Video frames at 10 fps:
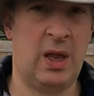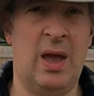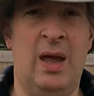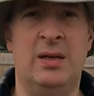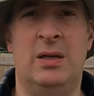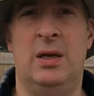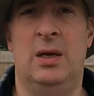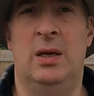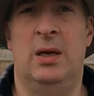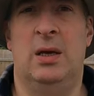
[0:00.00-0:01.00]
And
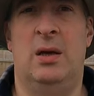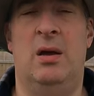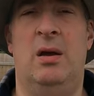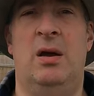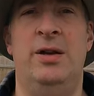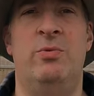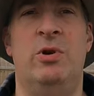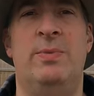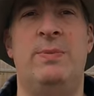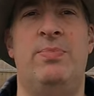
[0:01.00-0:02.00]
I don't
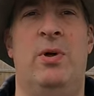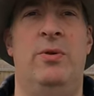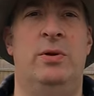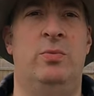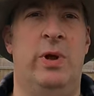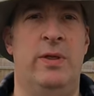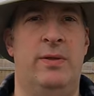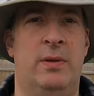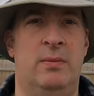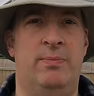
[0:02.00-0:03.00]
want to be bothered
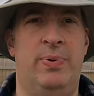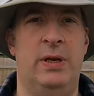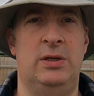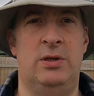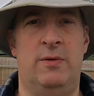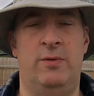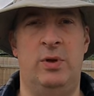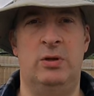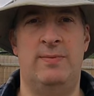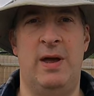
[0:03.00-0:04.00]
with pinching off all
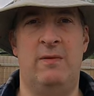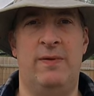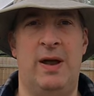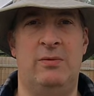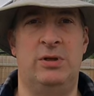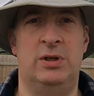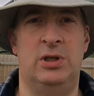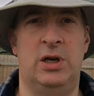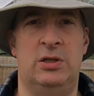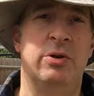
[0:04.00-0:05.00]
those male flowers this
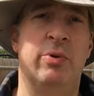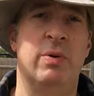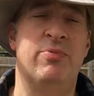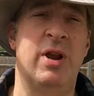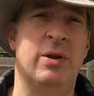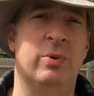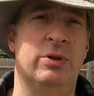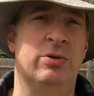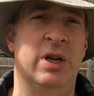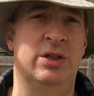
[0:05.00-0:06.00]
year, so I'm going to break with
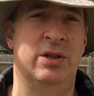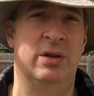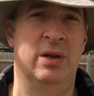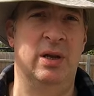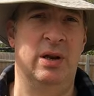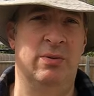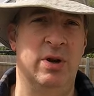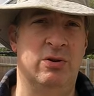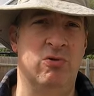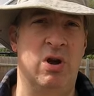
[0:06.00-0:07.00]
tradition and I'm
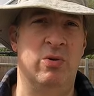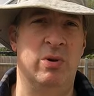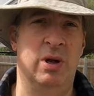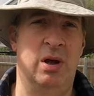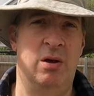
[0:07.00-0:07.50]
going to grow a